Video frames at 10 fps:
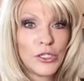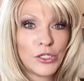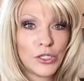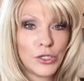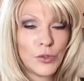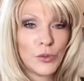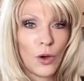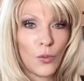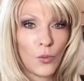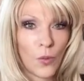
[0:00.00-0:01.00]
to
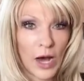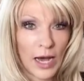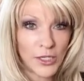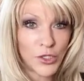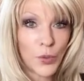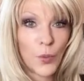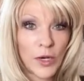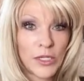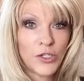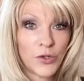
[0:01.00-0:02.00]
watch
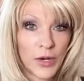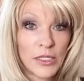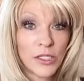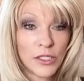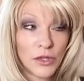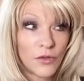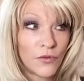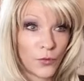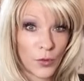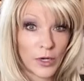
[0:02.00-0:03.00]
what
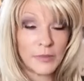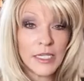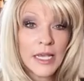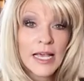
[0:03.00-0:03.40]
transforms.